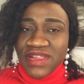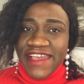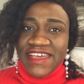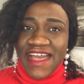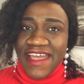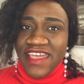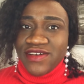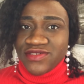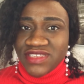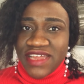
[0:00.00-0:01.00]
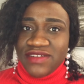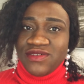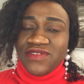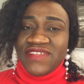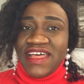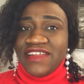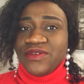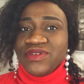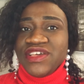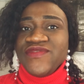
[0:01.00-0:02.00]
like IELTS, and all of that, and
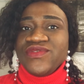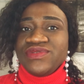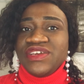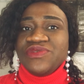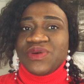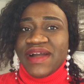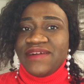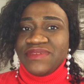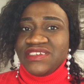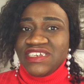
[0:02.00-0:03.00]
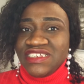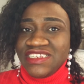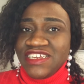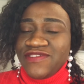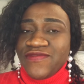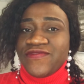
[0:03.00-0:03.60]
they'll give you the requirement they need